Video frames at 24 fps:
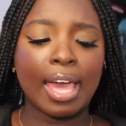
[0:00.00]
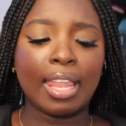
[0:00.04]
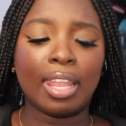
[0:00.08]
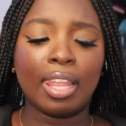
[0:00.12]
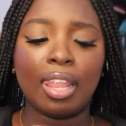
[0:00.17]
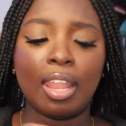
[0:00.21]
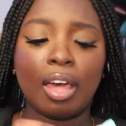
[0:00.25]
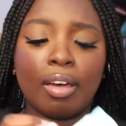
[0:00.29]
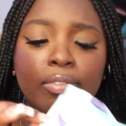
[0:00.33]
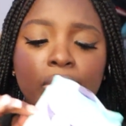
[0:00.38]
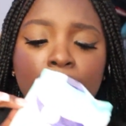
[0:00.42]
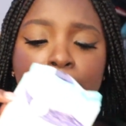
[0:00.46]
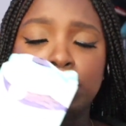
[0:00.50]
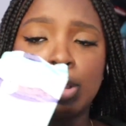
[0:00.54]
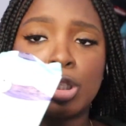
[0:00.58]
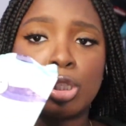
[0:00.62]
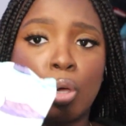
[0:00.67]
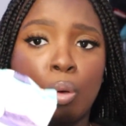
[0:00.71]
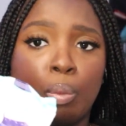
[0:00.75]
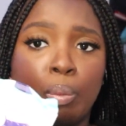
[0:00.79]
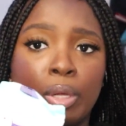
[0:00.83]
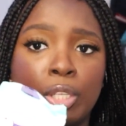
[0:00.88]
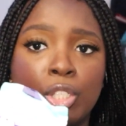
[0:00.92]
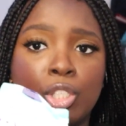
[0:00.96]
I love them
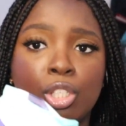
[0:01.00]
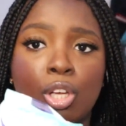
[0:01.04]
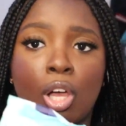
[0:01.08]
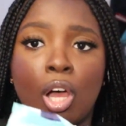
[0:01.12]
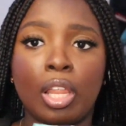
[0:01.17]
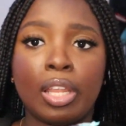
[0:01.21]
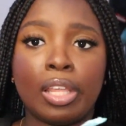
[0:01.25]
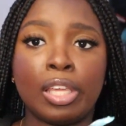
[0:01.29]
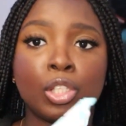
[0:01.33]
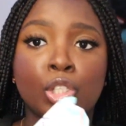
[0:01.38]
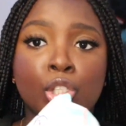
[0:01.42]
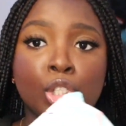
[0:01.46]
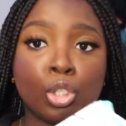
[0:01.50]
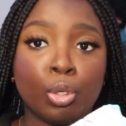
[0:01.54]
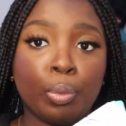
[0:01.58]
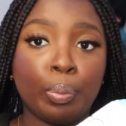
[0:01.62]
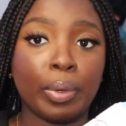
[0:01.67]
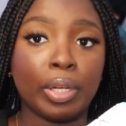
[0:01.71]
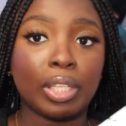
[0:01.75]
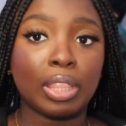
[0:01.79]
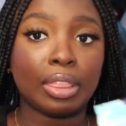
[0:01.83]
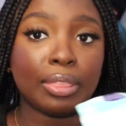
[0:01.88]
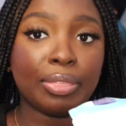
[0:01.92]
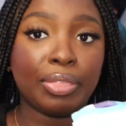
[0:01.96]
so much, y'all. It's
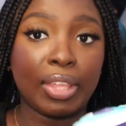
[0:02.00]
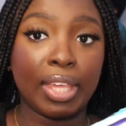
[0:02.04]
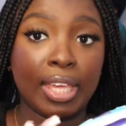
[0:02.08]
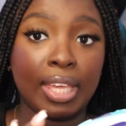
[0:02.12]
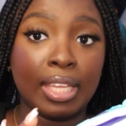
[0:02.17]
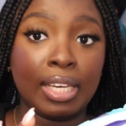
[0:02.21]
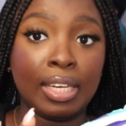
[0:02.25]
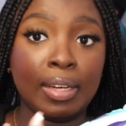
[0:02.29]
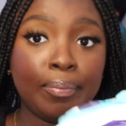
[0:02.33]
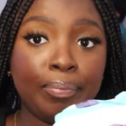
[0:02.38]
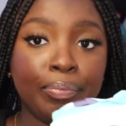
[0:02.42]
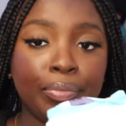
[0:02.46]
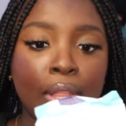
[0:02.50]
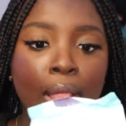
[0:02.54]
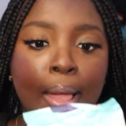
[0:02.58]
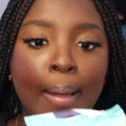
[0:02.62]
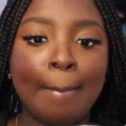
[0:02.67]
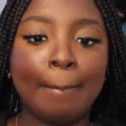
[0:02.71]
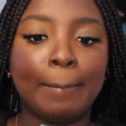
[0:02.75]
super thin,